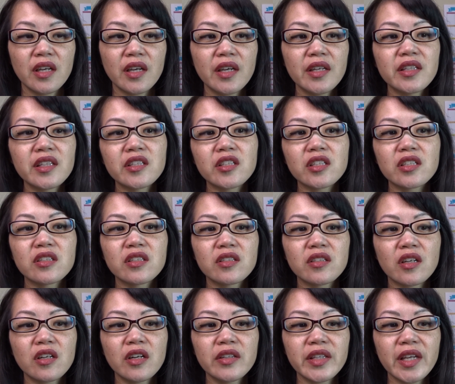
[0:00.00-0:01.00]
And
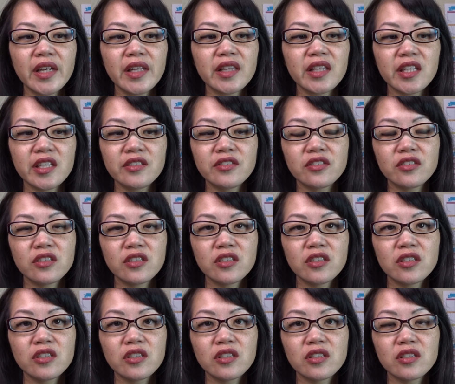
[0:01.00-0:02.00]
on that list,
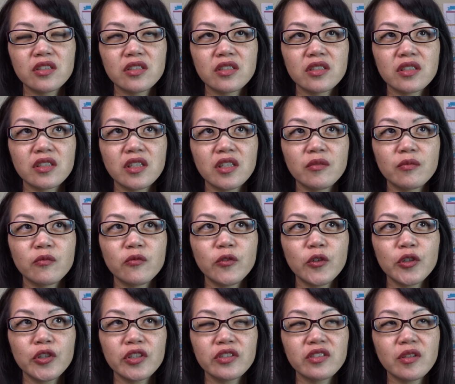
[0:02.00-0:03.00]

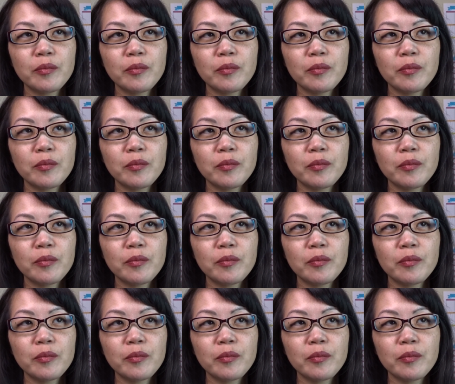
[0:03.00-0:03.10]
focus